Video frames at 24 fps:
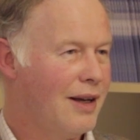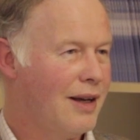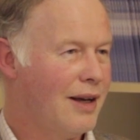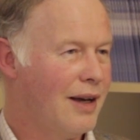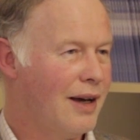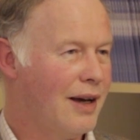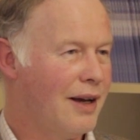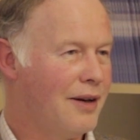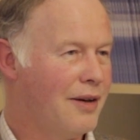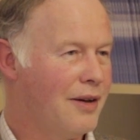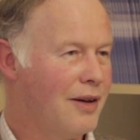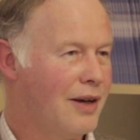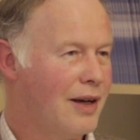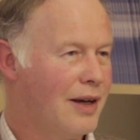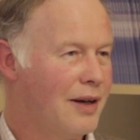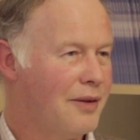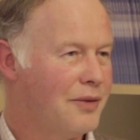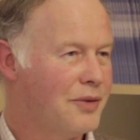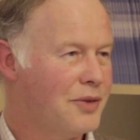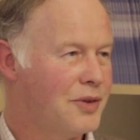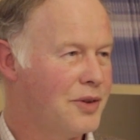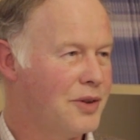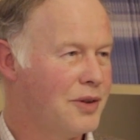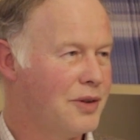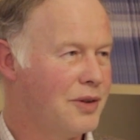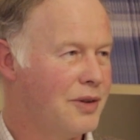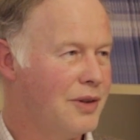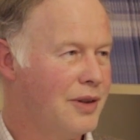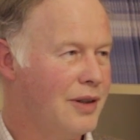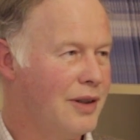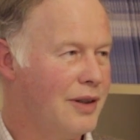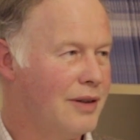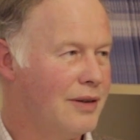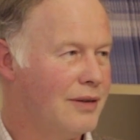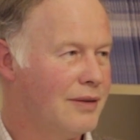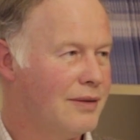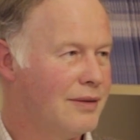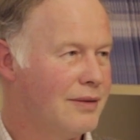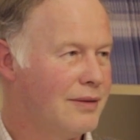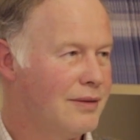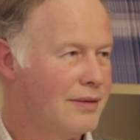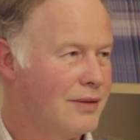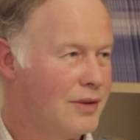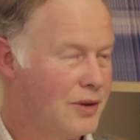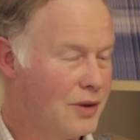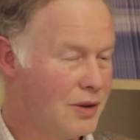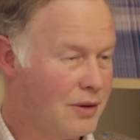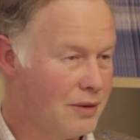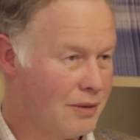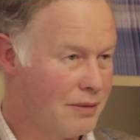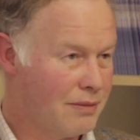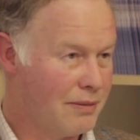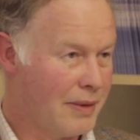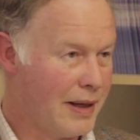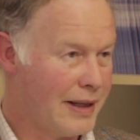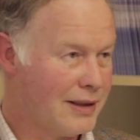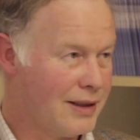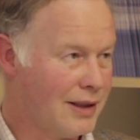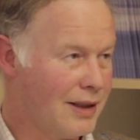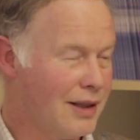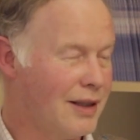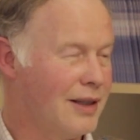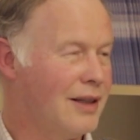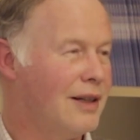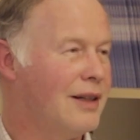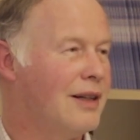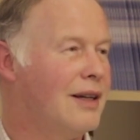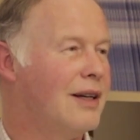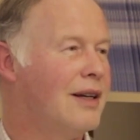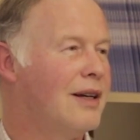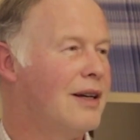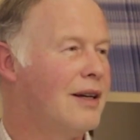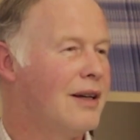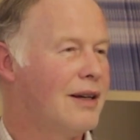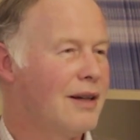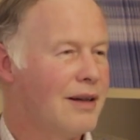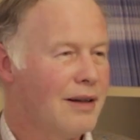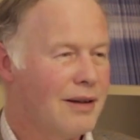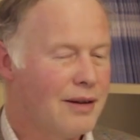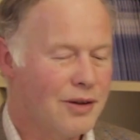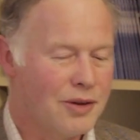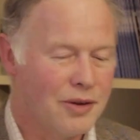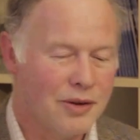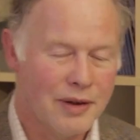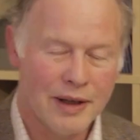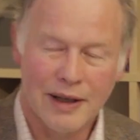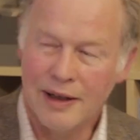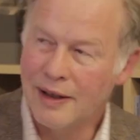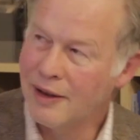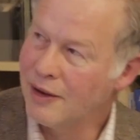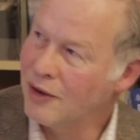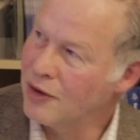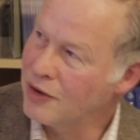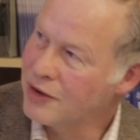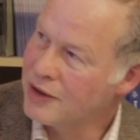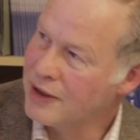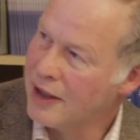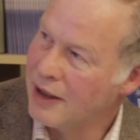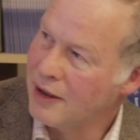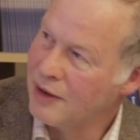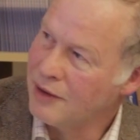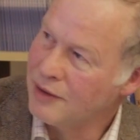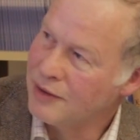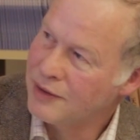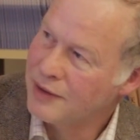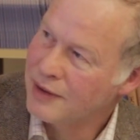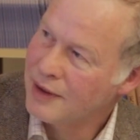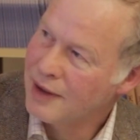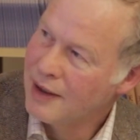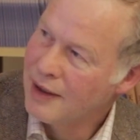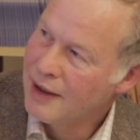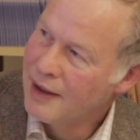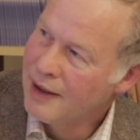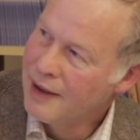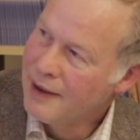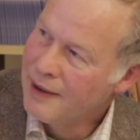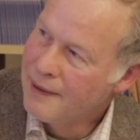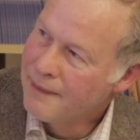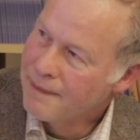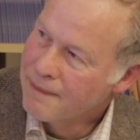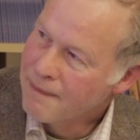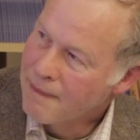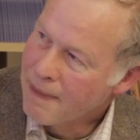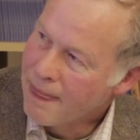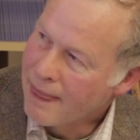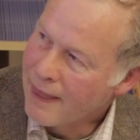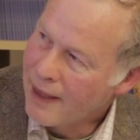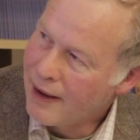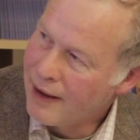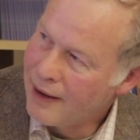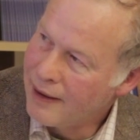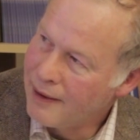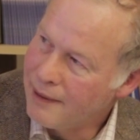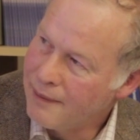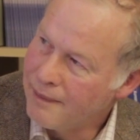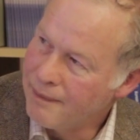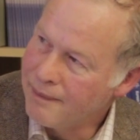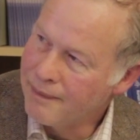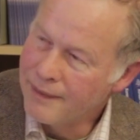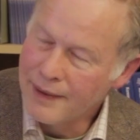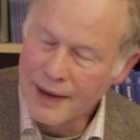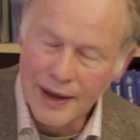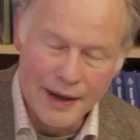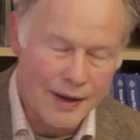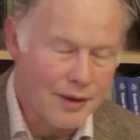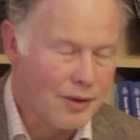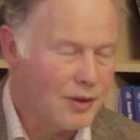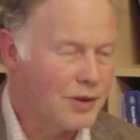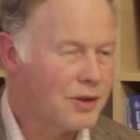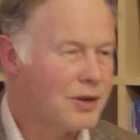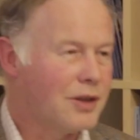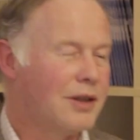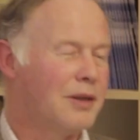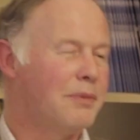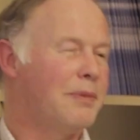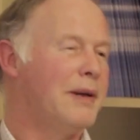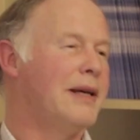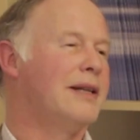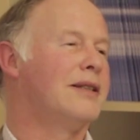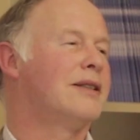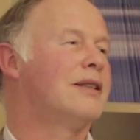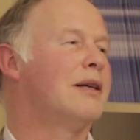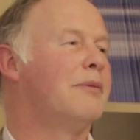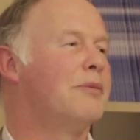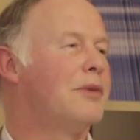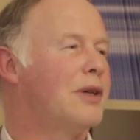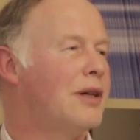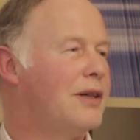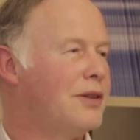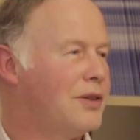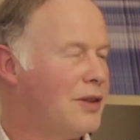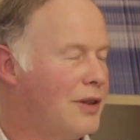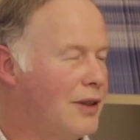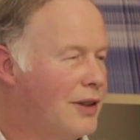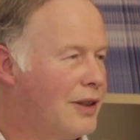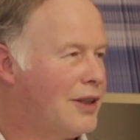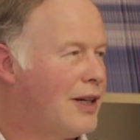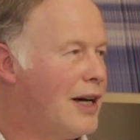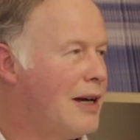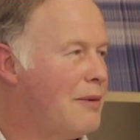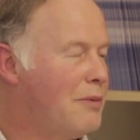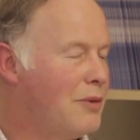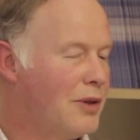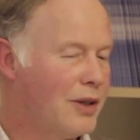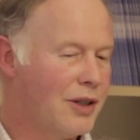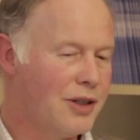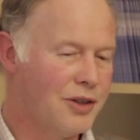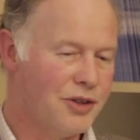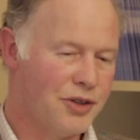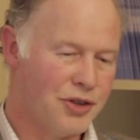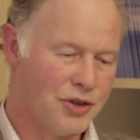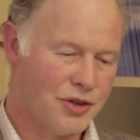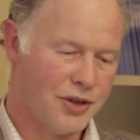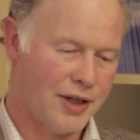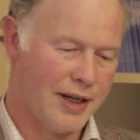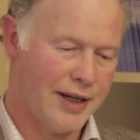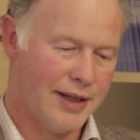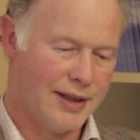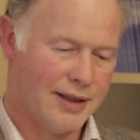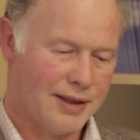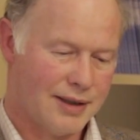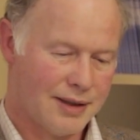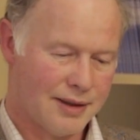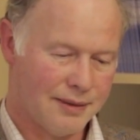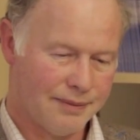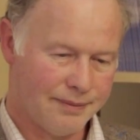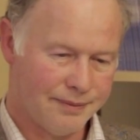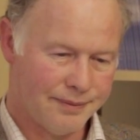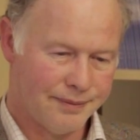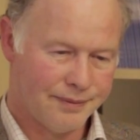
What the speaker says: and you have to, basically do that yourself. And also it depends sometimes on the time constraints.